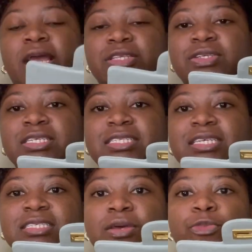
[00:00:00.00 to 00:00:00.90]
As you can see,
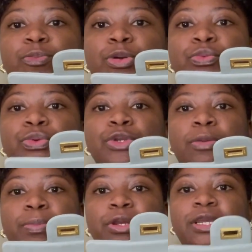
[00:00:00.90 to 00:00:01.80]
it's a maroon or
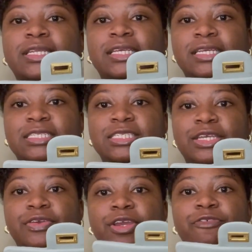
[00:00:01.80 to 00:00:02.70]
burgundy
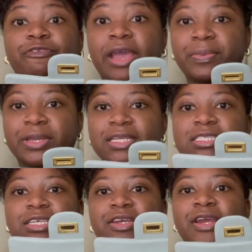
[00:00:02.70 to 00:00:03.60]
interior, fabric
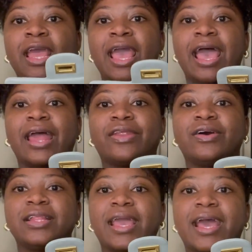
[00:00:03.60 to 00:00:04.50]
interior, and
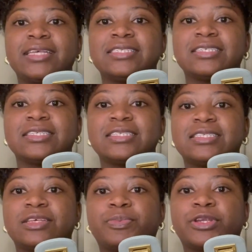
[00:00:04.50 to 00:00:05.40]
all it has is just
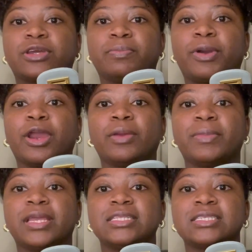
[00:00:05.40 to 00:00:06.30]
this zippered
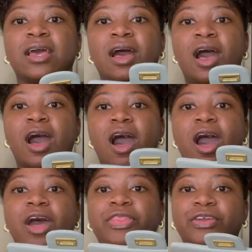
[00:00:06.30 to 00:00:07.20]
compartment.
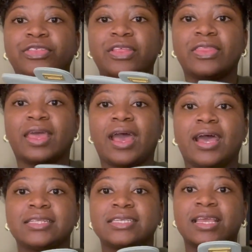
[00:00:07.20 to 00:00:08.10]
Other than
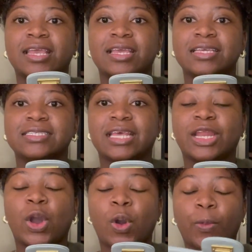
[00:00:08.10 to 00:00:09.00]
that, it is
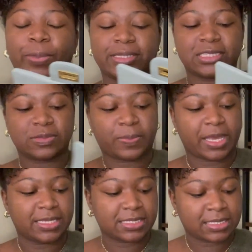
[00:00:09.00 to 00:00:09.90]
an open
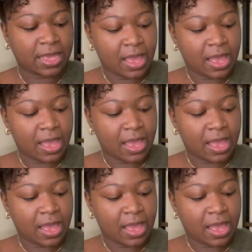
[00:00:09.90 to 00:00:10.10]
space